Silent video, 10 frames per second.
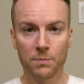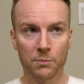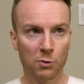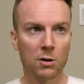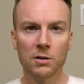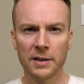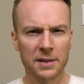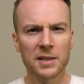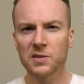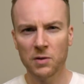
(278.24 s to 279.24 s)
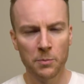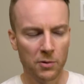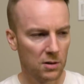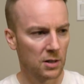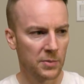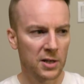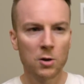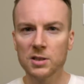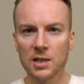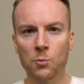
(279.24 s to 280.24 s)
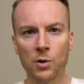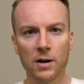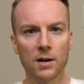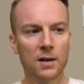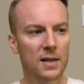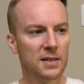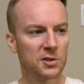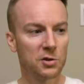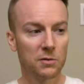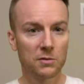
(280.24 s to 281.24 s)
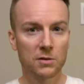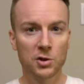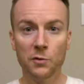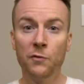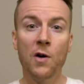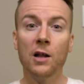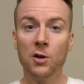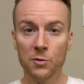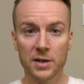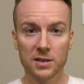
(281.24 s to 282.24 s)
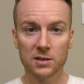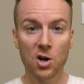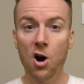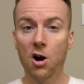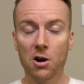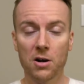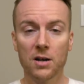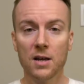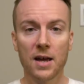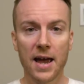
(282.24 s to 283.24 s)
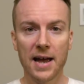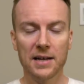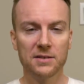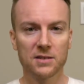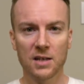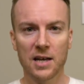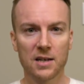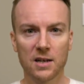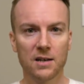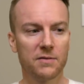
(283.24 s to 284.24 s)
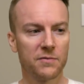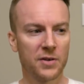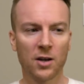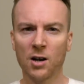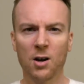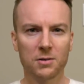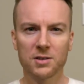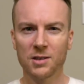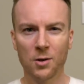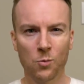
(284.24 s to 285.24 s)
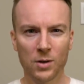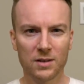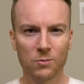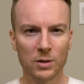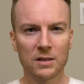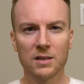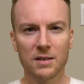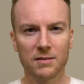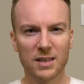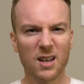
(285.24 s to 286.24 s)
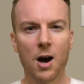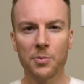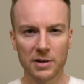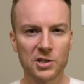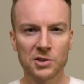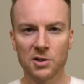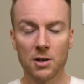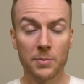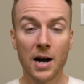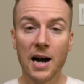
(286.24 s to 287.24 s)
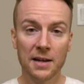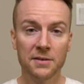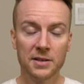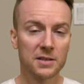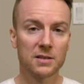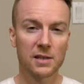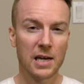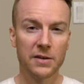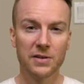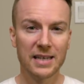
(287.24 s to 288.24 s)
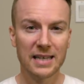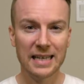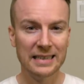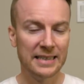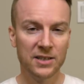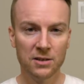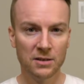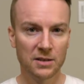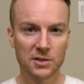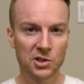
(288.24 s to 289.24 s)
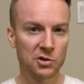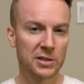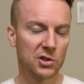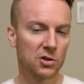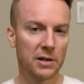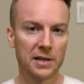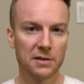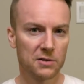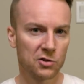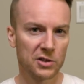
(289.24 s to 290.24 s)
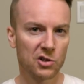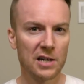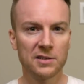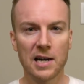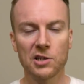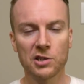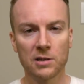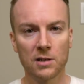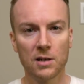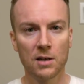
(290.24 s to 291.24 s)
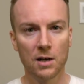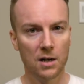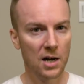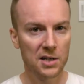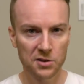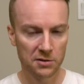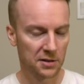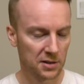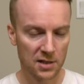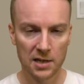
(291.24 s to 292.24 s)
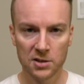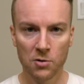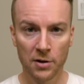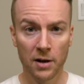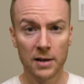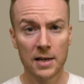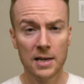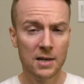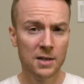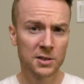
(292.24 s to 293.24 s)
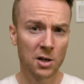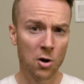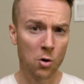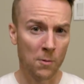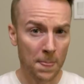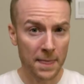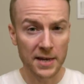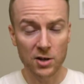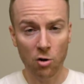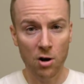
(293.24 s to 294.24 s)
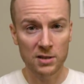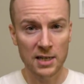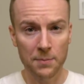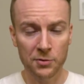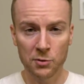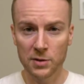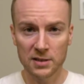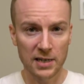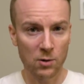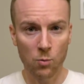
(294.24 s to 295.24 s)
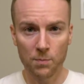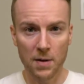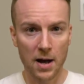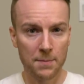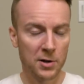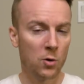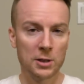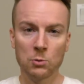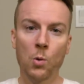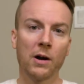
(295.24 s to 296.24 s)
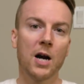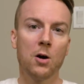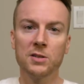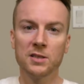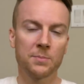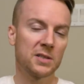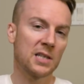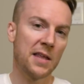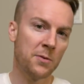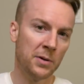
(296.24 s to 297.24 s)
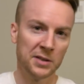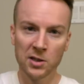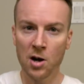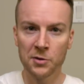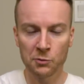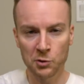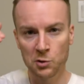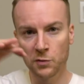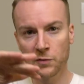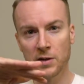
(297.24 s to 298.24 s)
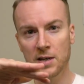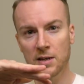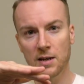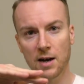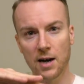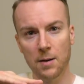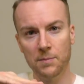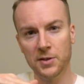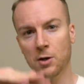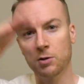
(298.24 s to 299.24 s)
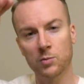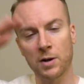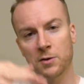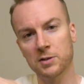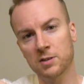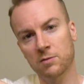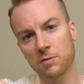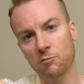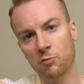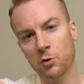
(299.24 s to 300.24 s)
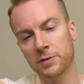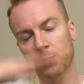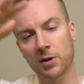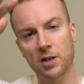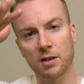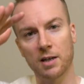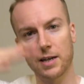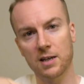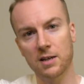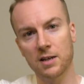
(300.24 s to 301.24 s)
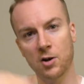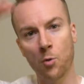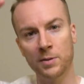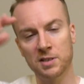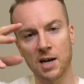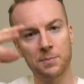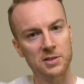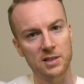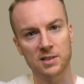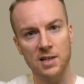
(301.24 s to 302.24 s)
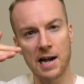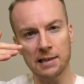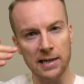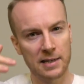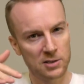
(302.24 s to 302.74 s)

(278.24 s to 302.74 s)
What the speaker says: Brooklyn. I think he's from Brooklyn, but he goes somewhere to follow this car and kind of figure out, what the operations are behind this kind of illegal street trade or street transaction hustle that this guy's going on. So he crawls up through this this warehouse. He's up the side of the building on the roof. It's one of those roofs where you can like, it opens up, there's like a skylight.